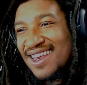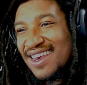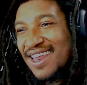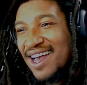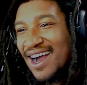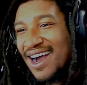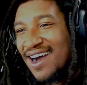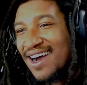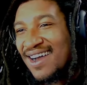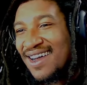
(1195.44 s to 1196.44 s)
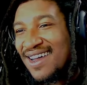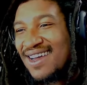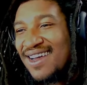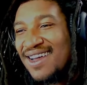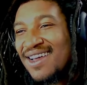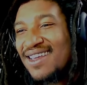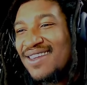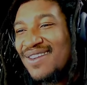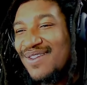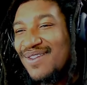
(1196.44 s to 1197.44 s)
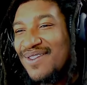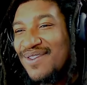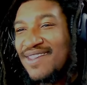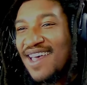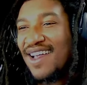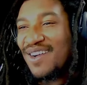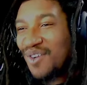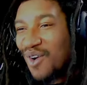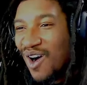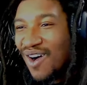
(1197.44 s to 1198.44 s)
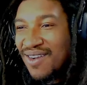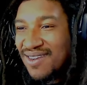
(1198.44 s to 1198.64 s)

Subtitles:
Nah. You take a walk.